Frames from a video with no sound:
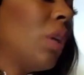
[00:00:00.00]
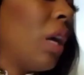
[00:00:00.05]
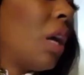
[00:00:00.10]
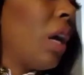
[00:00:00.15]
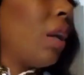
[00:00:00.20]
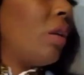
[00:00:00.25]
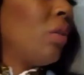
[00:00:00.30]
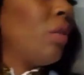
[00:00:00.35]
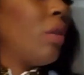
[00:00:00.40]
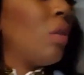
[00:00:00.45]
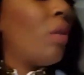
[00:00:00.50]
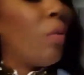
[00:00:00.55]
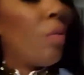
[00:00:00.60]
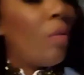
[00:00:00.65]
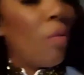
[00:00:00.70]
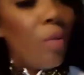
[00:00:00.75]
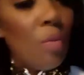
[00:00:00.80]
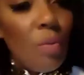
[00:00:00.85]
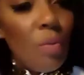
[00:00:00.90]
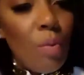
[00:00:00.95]
I don't know
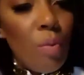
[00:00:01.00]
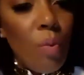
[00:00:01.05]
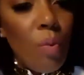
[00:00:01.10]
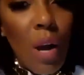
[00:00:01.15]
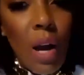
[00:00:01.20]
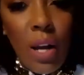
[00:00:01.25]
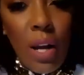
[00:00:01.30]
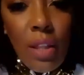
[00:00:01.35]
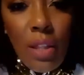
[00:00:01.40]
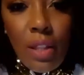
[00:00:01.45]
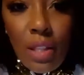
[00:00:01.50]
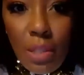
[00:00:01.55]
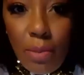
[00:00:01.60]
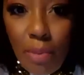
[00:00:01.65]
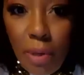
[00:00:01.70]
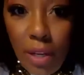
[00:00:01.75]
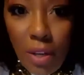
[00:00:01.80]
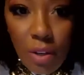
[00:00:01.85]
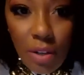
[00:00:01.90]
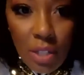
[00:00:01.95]
why the
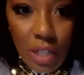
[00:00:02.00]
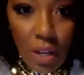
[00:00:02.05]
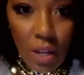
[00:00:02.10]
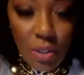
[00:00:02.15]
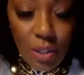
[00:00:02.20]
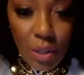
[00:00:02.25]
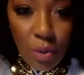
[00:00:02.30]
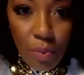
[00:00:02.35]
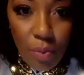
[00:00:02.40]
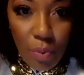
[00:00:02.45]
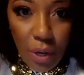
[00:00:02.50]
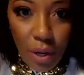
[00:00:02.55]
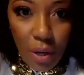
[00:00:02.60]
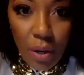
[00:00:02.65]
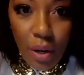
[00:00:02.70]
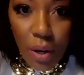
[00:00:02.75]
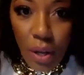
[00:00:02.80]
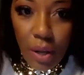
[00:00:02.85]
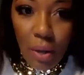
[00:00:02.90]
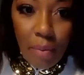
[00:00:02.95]
speaker sounds so
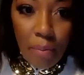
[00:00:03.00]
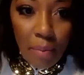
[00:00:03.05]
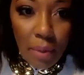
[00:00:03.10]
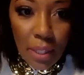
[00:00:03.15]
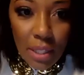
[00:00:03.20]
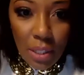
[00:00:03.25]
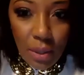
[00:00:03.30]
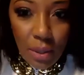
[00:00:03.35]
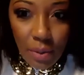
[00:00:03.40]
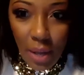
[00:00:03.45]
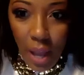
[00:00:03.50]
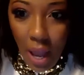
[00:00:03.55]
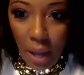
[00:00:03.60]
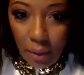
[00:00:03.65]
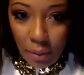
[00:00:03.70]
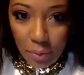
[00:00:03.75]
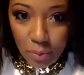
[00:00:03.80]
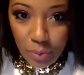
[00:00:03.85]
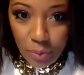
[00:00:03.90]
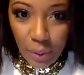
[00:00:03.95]
weird, but it's
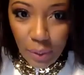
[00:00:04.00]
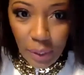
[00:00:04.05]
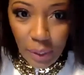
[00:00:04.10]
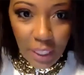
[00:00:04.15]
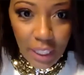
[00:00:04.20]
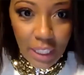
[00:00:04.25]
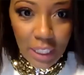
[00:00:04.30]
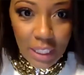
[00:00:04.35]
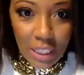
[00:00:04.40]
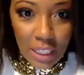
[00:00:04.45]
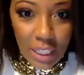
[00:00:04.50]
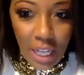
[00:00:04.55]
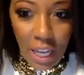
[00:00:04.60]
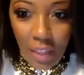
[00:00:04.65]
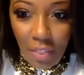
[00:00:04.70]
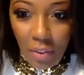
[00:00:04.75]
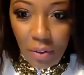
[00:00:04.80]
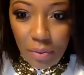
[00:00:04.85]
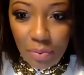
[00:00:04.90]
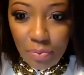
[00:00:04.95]
okay. We're gonna get it
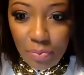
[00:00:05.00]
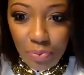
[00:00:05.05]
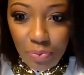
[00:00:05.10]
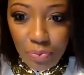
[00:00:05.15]
together.